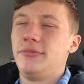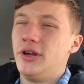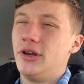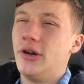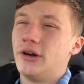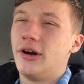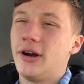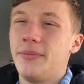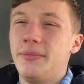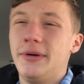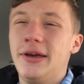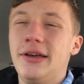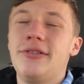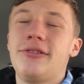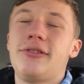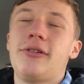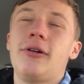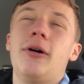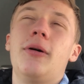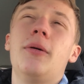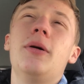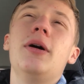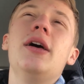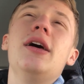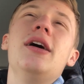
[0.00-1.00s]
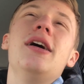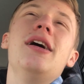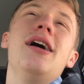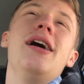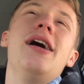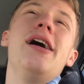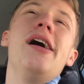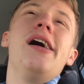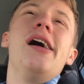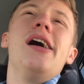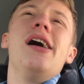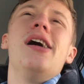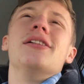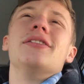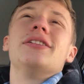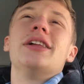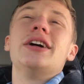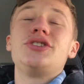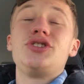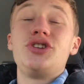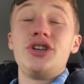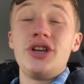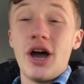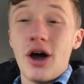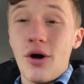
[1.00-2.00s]
You know what I mean? So,
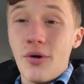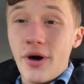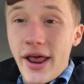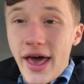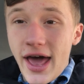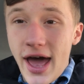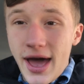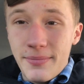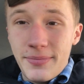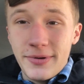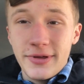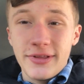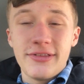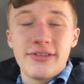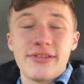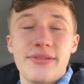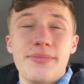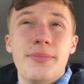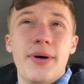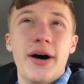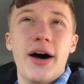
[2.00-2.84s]
let you know what happens.